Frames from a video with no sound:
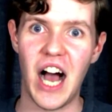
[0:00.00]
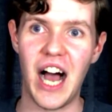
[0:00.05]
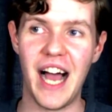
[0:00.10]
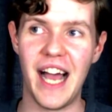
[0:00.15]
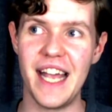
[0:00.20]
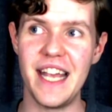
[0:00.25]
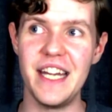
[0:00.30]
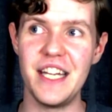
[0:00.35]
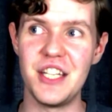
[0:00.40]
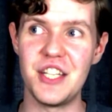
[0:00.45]

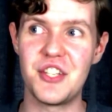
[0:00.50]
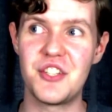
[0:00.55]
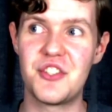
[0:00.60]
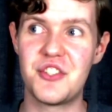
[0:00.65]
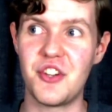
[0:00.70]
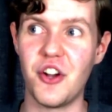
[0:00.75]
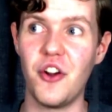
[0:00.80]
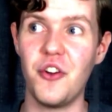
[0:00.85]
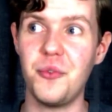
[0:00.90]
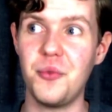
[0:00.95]
I
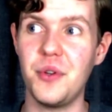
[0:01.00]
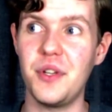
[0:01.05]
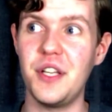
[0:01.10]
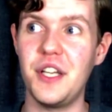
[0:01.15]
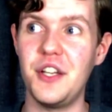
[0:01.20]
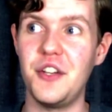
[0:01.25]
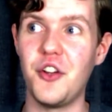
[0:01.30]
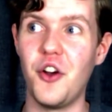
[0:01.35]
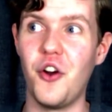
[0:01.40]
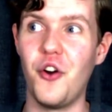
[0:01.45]
don't
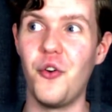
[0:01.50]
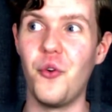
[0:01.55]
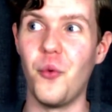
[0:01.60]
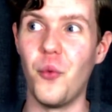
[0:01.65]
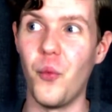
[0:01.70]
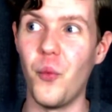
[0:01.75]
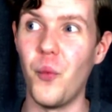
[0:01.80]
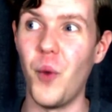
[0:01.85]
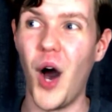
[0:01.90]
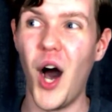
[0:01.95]
really know
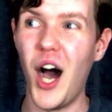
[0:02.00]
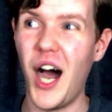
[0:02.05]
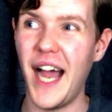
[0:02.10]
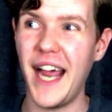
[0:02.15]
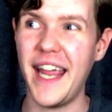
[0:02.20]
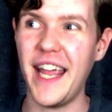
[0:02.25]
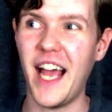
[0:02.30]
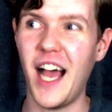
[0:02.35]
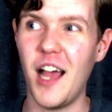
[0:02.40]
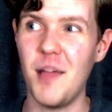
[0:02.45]

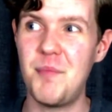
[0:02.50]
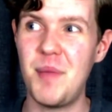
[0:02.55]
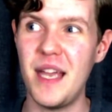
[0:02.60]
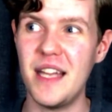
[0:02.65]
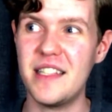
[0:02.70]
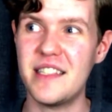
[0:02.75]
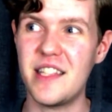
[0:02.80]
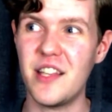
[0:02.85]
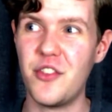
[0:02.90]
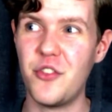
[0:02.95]
why I
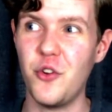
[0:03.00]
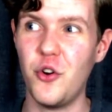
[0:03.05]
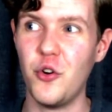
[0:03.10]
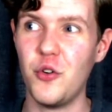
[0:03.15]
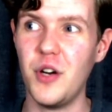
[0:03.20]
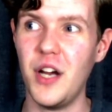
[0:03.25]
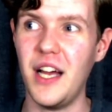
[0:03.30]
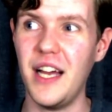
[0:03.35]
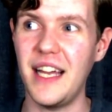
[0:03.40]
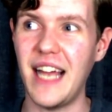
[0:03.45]
picked
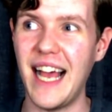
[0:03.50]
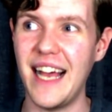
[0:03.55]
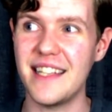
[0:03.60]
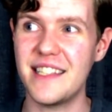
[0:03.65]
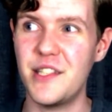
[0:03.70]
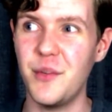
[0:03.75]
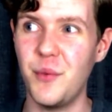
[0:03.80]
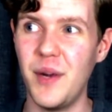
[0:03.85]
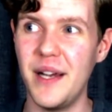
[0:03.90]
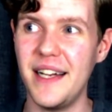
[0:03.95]
Sathora
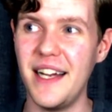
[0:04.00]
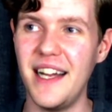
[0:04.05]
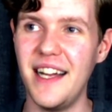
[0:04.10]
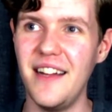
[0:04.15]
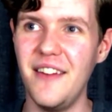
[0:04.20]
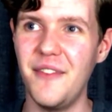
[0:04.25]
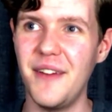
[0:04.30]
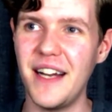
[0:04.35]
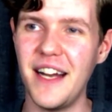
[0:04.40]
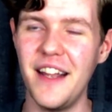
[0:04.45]
as the
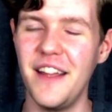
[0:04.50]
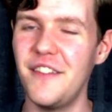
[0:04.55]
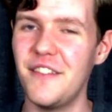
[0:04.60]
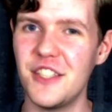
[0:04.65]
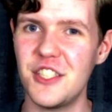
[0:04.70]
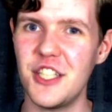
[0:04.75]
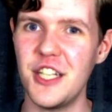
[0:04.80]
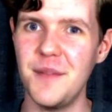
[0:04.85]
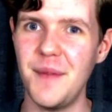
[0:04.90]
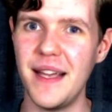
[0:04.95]
winner when I
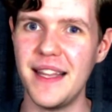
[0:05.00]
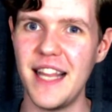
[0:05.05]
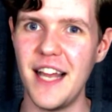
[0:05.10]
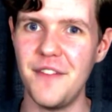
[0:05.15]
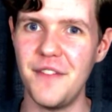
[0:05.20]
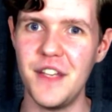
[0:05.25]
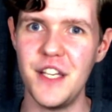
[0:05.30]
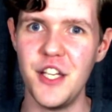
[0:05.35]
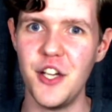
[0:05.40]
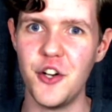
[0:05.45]
originally made
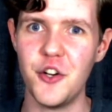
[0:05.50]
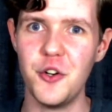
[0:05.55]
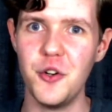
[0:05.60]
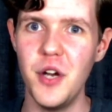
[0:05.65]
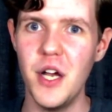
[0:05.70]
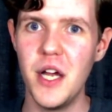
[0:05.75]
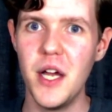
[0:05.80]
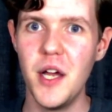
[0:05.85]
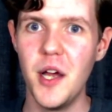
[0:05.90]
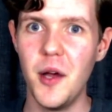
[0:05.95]
that
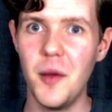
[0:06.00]
video,